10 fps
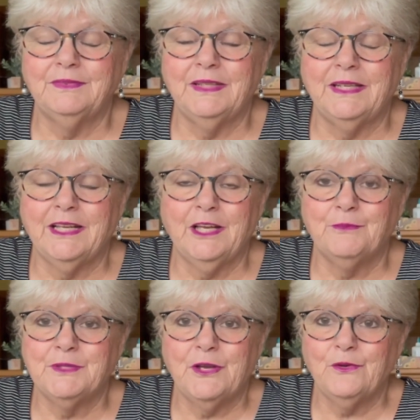and it
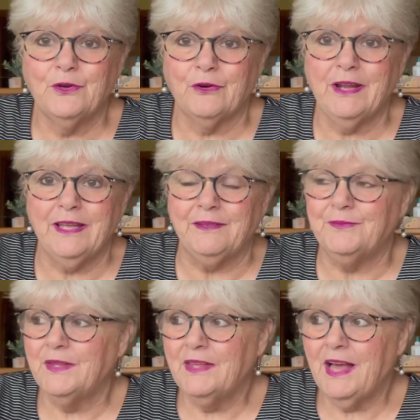comes out great.
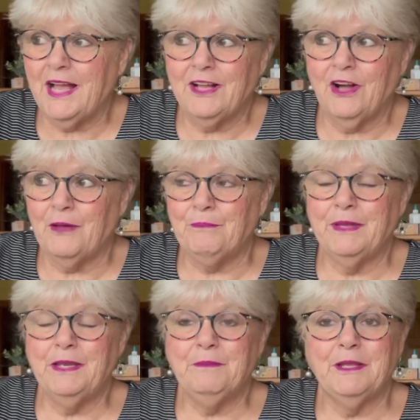I got
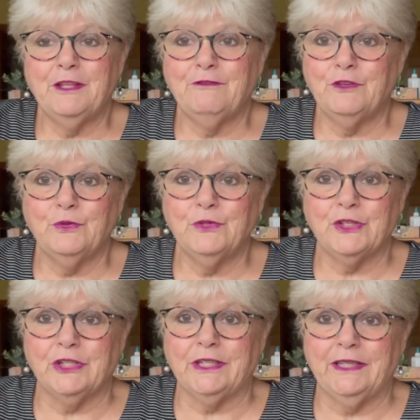many, many views
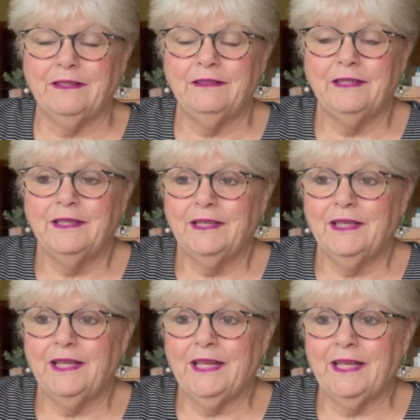on it,
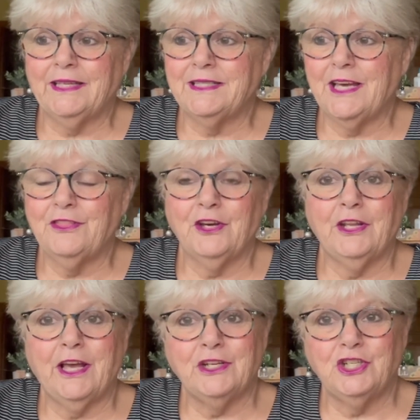and I
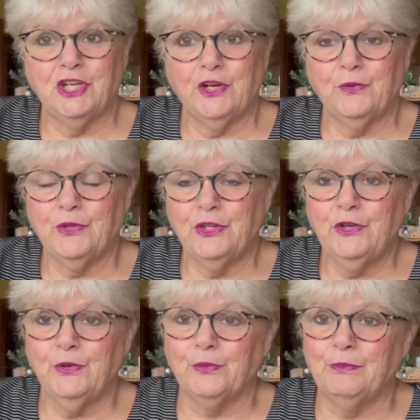thought I'd share with
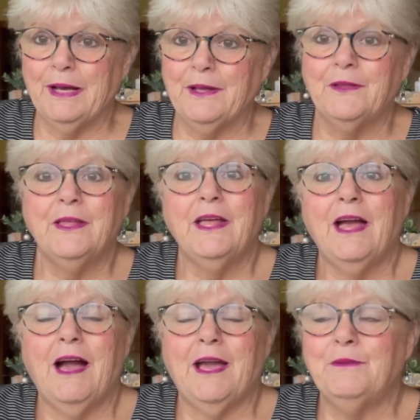you, but
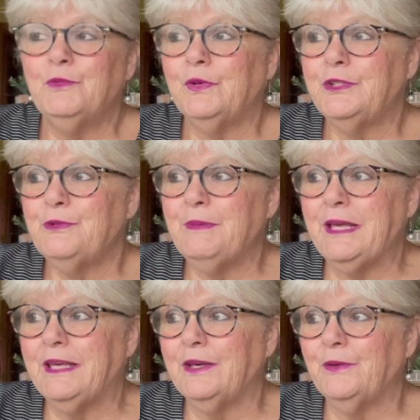I'm going to
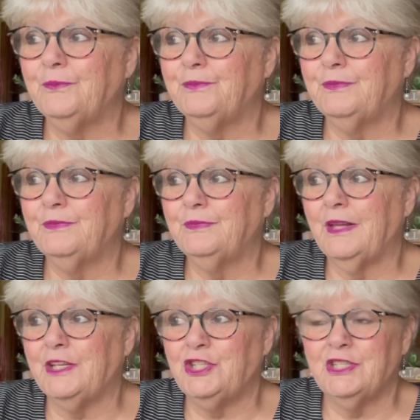make it.
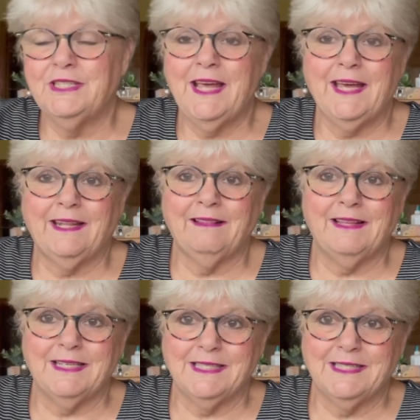I just had it
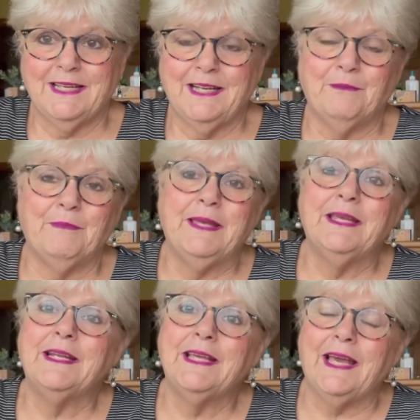last night. I'll make
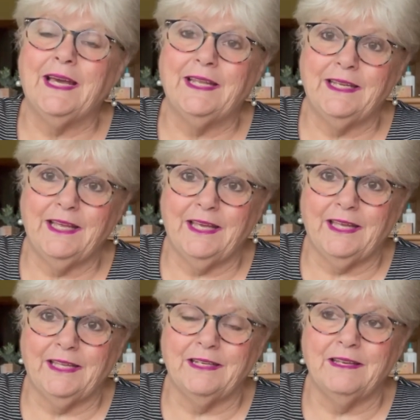it again
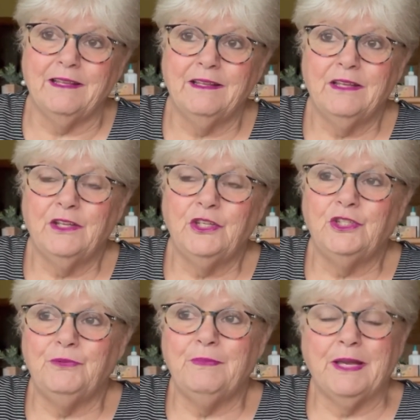and
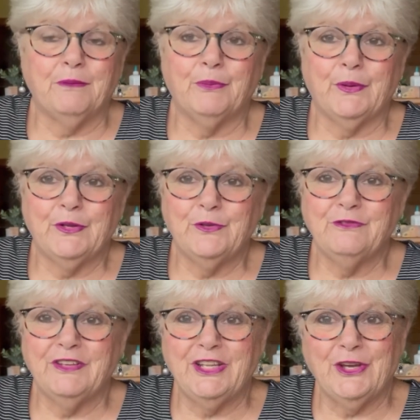make a brand new
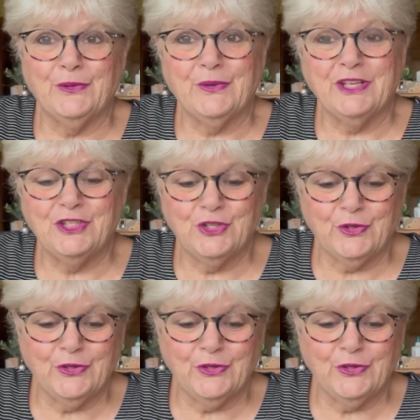video and show